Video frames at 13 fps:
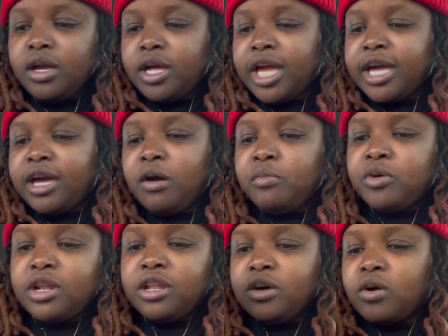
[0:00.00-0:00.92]
It come
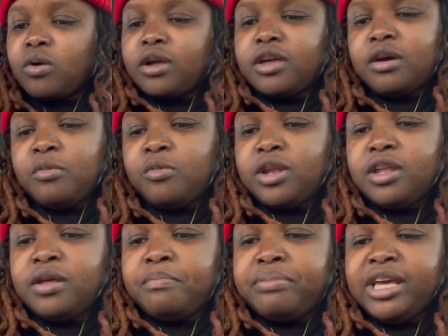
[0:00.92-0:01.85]
with a little
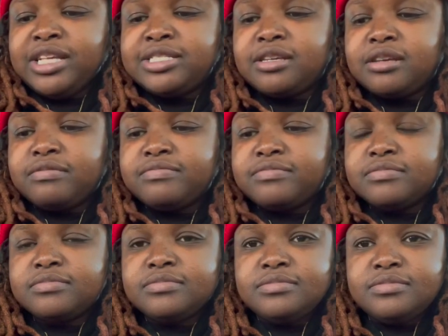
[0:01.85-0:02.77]
biscuit.
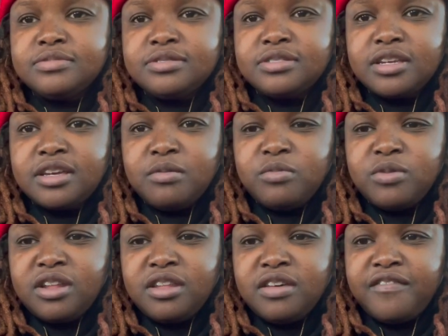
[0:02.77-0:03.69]
It come with
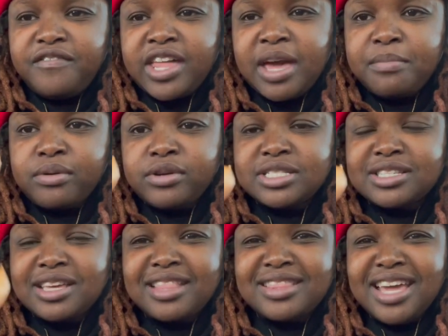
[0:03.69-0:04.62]
a little flat
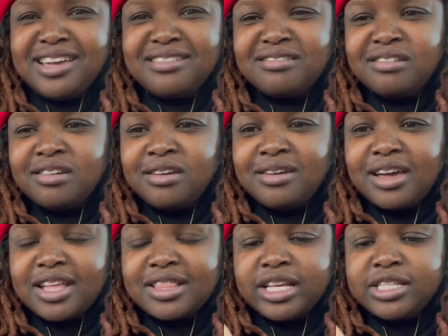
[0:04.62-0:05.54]
brisket. I think
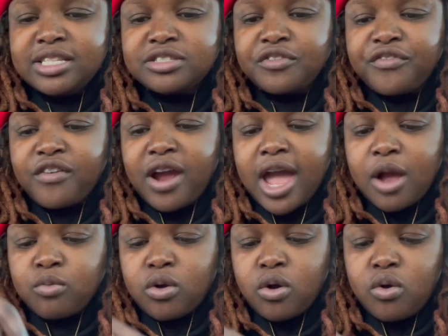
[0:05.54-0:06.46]
it's a
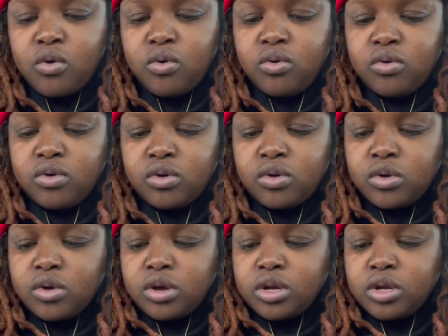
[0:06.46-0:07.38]
fried roll. You know
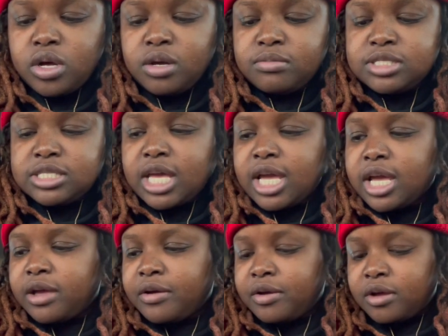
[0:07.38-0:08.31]
what I'm
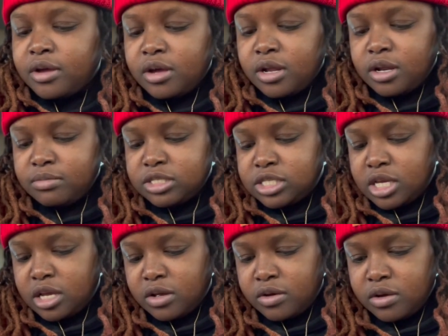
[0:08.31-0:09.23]
saying? Let me
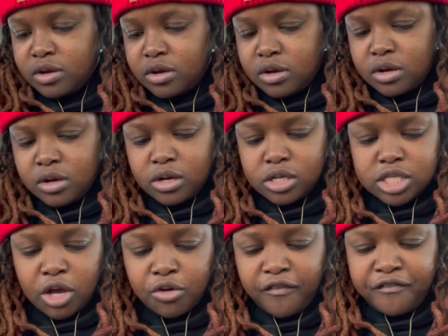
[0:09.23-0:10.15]
see.
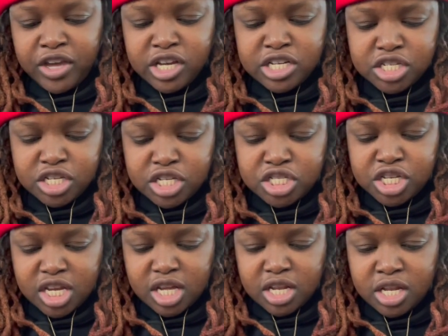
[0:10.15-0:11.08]
So the fish and the
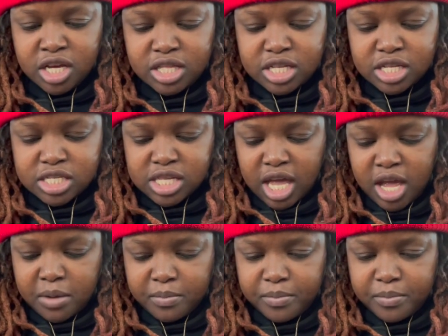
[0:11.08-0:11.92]
chicken look the same.